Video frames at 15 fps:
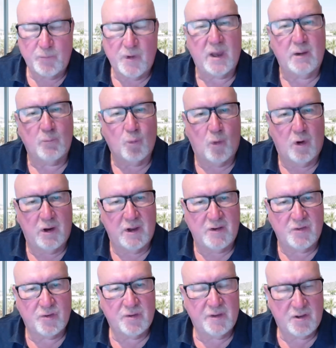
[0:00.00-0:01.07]
in
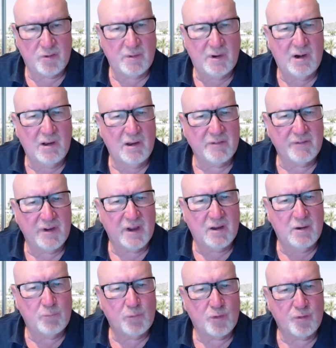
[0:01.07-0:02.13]
wines. That's where a lot of it
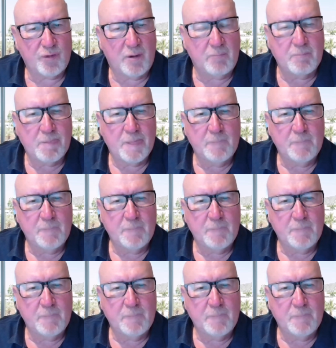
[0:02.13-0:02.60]
comes from.